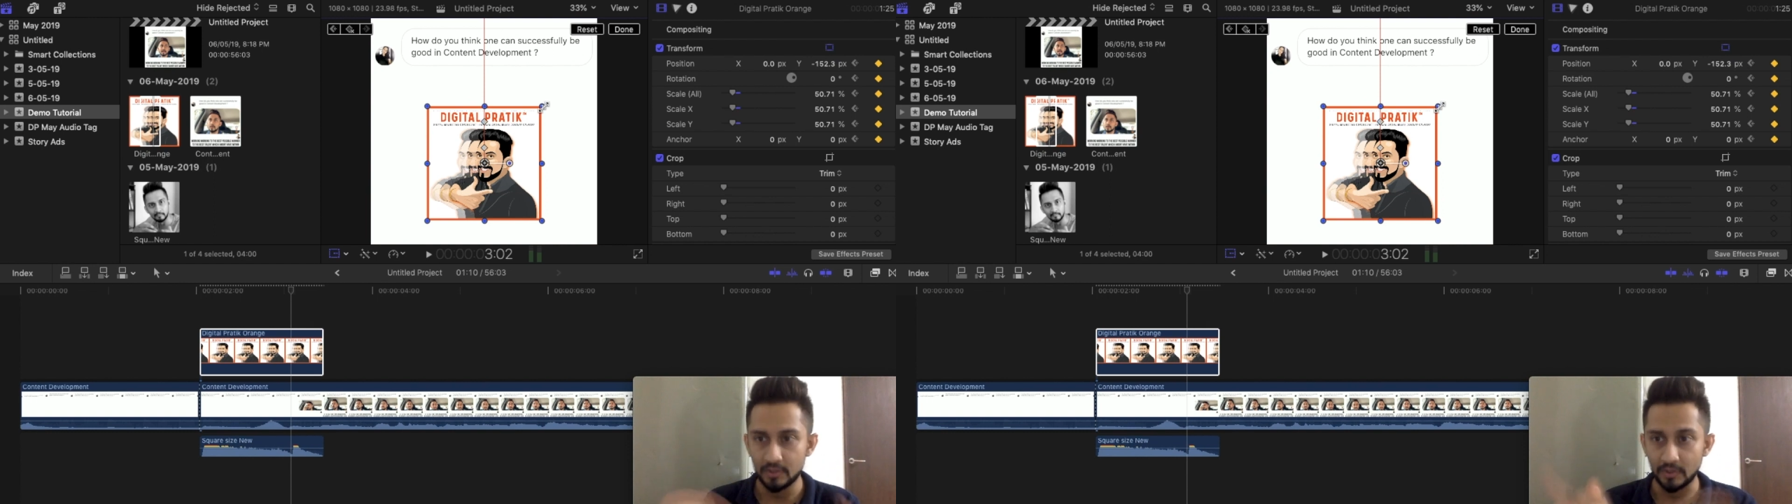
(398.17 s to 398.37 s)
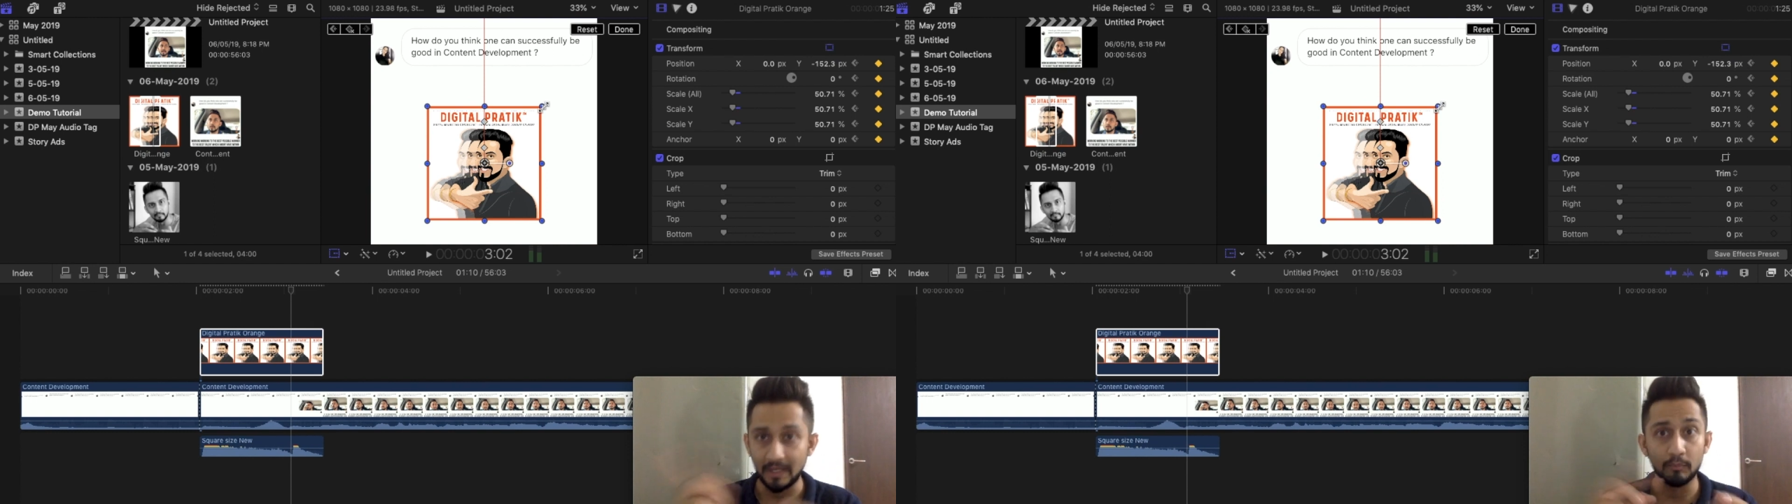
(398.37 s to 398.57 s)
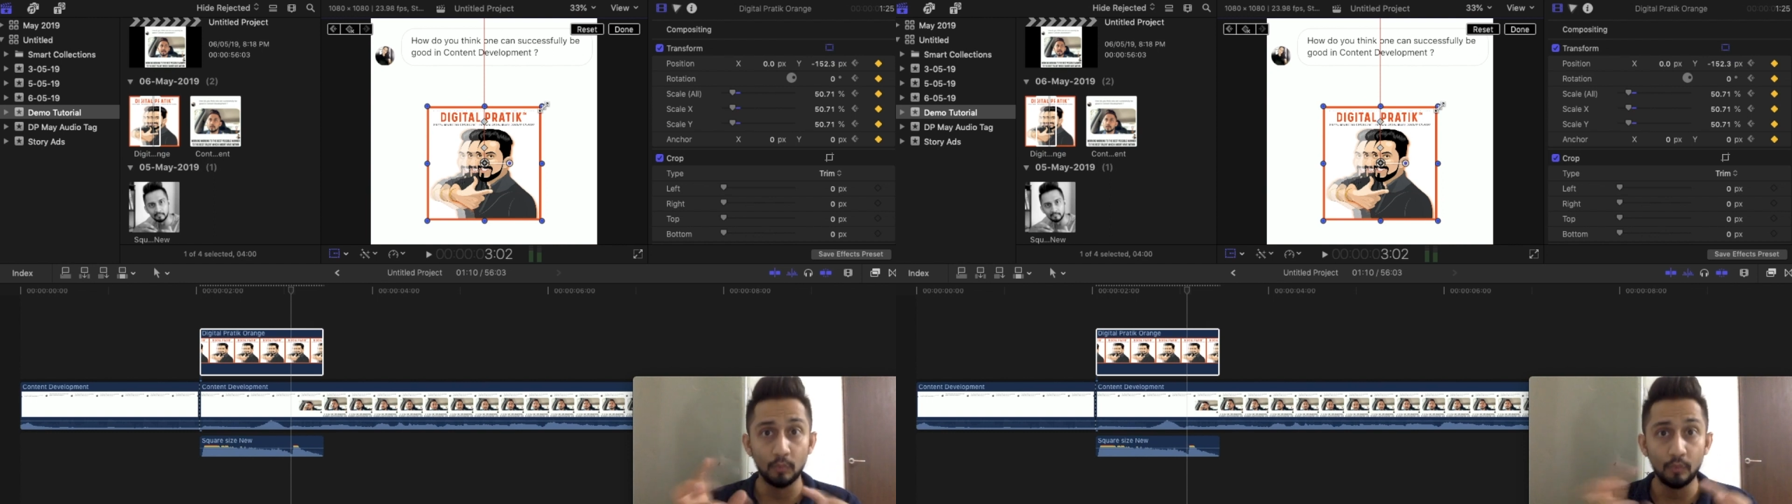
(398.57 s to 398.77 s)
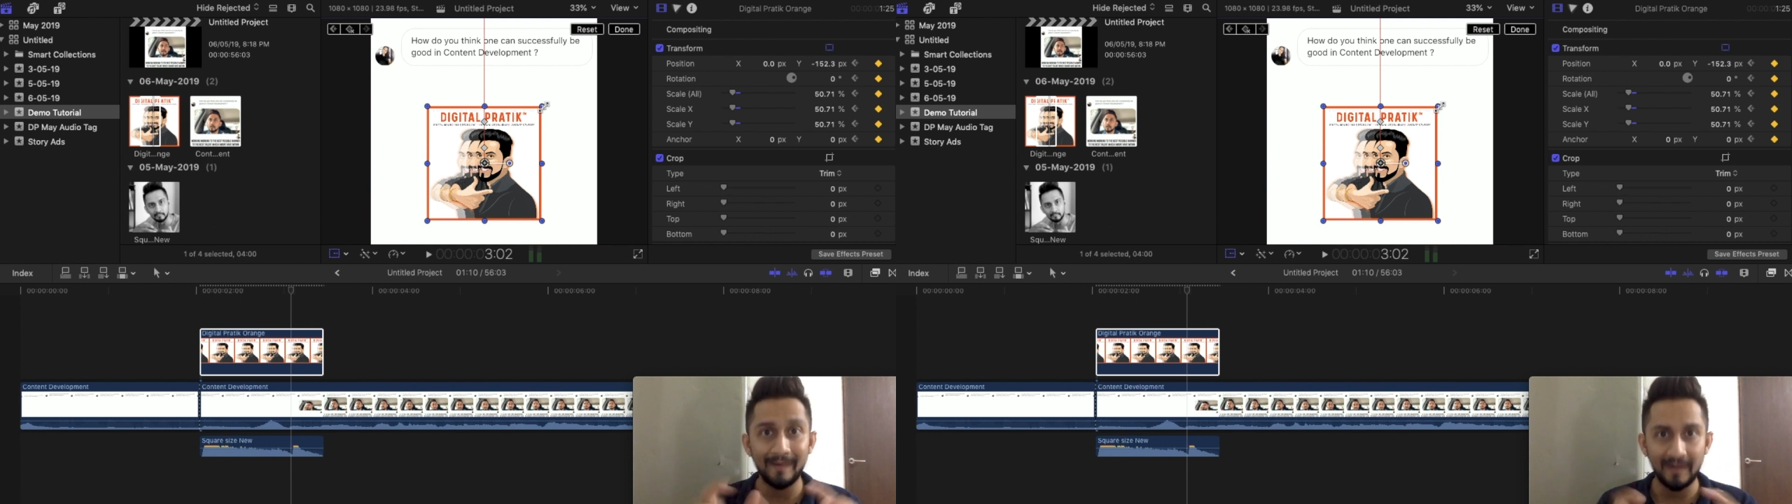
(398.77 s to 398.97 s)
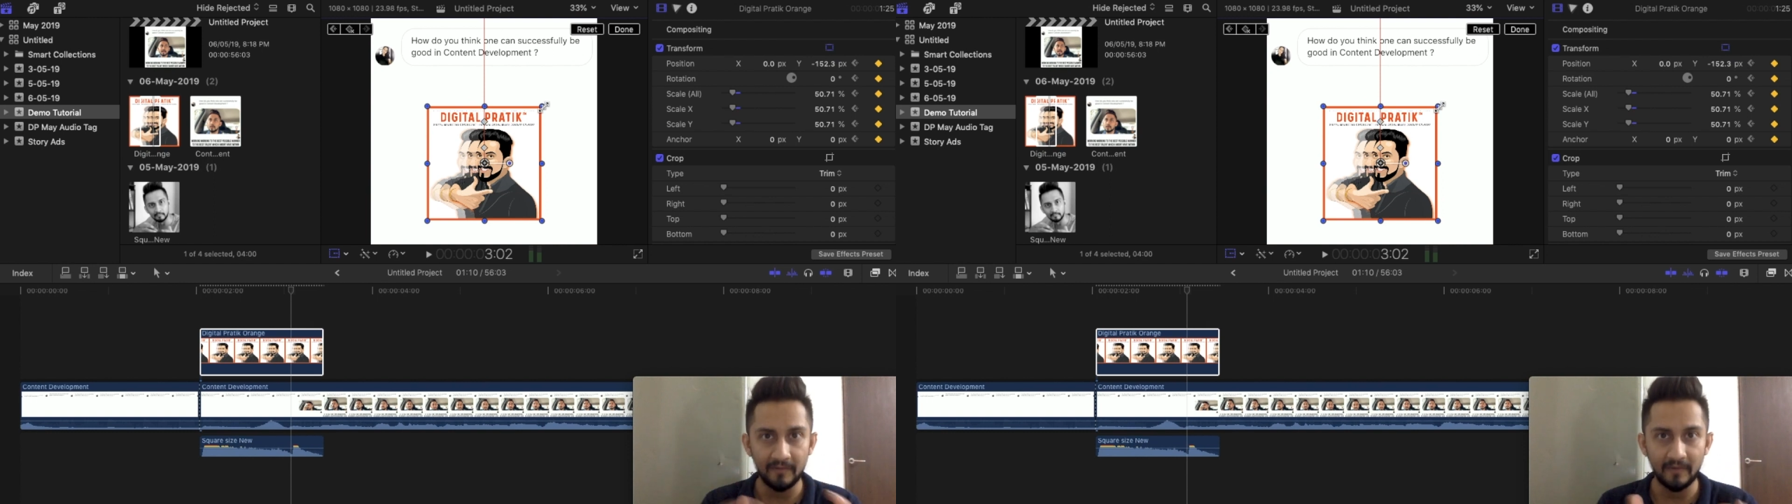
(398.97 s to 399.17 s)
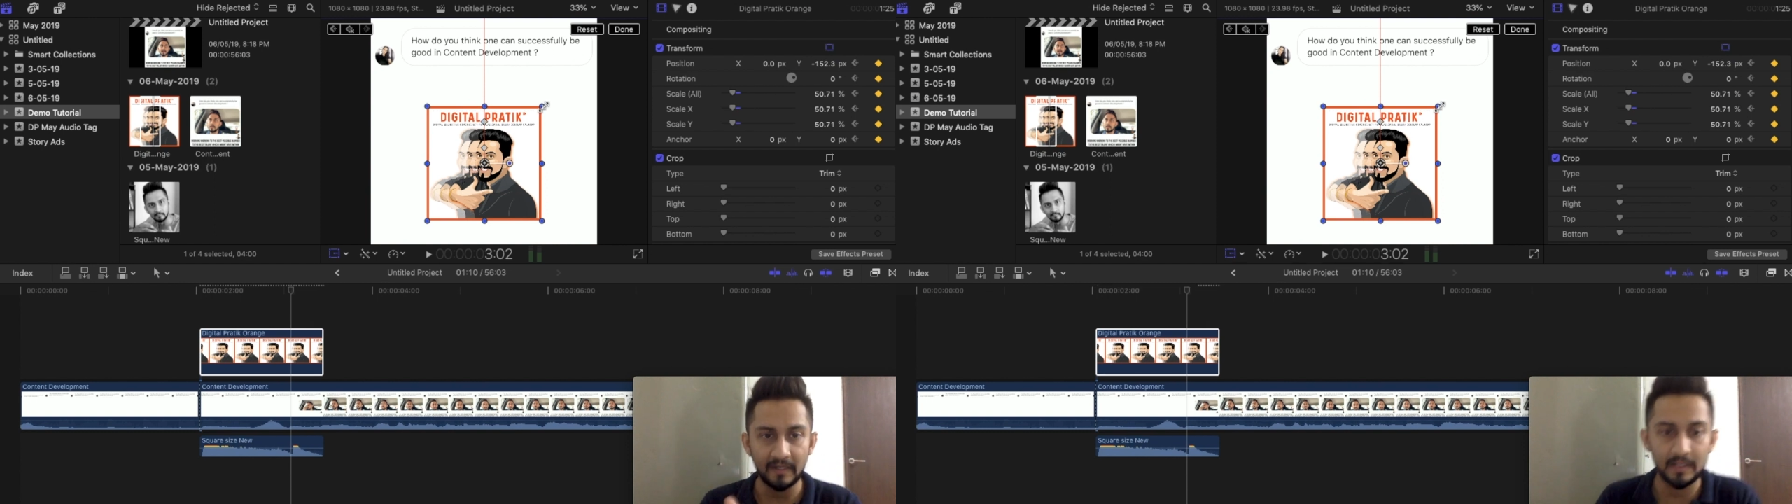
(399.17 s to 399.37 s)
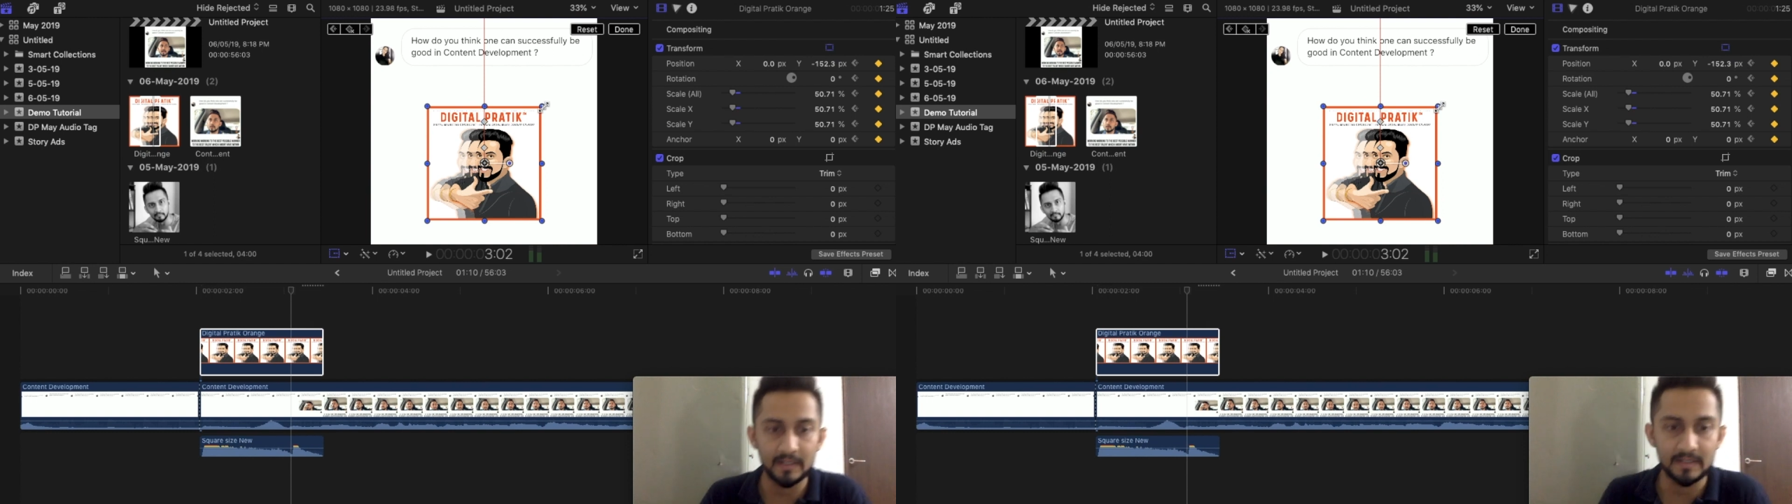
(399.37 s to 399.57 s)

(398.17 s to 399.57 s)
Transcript: So that movement effect